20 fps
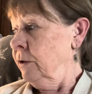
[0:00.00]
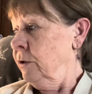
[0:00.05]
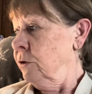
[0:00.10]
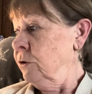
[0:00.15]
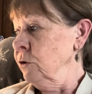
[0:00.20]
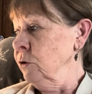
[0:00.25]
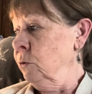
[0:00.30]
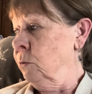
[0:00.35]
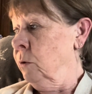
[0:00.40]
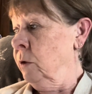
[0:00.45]

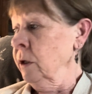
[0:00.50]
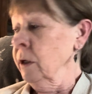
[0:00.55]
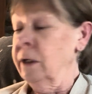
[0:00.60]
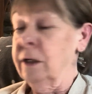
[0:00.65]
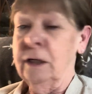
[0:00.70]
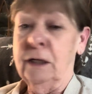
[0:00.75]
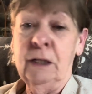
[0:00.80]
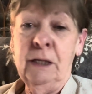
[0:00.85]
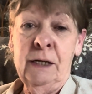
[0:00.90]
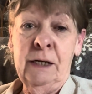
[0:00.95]
So we're going
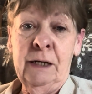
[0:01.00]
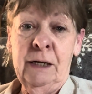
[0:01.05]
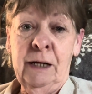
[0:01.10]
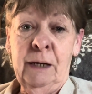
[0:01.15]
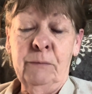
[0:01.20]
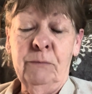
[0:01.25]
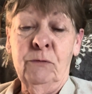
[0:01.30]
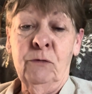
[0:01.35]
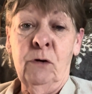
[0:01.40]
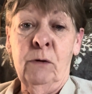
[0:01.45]
to clean it
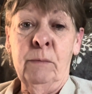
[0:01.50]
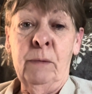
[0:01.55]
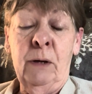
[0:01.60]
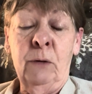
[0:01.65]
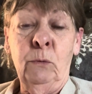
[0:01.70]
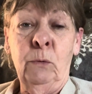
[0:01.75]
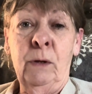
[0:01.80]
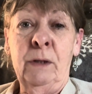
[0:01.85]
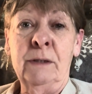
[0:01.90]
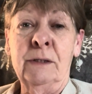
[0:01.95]
up for them
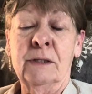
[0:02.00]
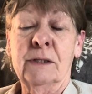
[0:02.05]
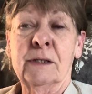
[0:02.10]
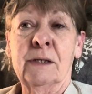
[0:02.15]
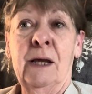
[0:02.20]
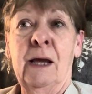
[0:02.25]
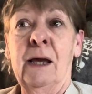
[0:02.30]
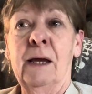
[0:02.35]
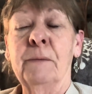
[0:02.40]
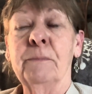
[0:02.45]
on
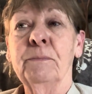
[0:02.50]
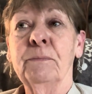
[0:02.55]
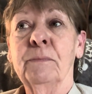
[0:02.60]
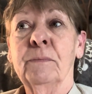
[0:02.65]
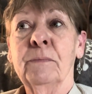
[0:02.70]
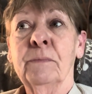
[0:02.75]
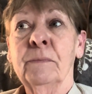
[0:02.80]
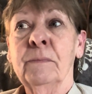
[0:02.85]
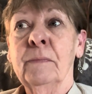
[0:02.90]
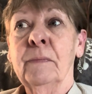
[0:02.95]
Wednesday
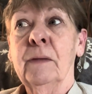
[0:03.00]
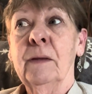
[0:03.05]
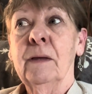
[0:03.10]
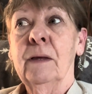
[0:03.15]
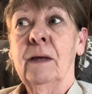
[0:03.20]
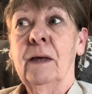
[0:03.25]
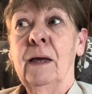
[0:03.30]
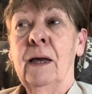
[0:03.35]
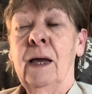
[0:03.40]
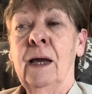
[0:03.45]

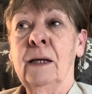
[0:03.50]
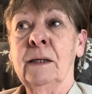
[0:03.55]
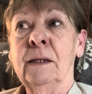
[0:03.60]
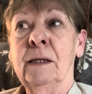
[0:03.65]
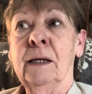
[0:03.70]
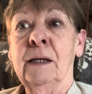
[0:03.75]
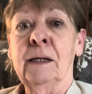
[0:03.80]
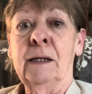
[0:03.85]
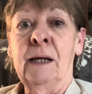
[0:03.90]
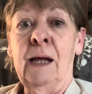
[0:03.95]
and
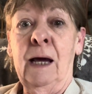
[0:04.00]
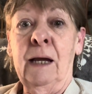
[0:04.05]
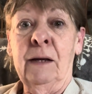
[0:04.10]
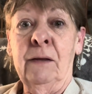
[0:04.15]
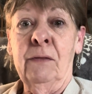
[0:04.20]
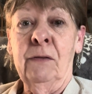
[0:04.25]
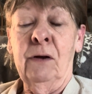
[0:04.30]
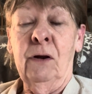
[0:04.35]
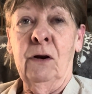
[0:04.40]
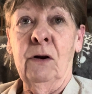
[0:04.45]
get it out
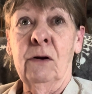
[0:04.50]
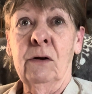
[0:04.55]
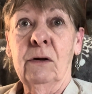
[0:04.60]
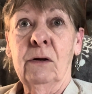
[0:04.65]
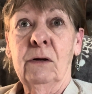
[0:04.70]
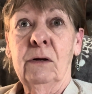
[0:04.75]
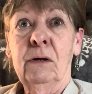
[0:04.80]
of there.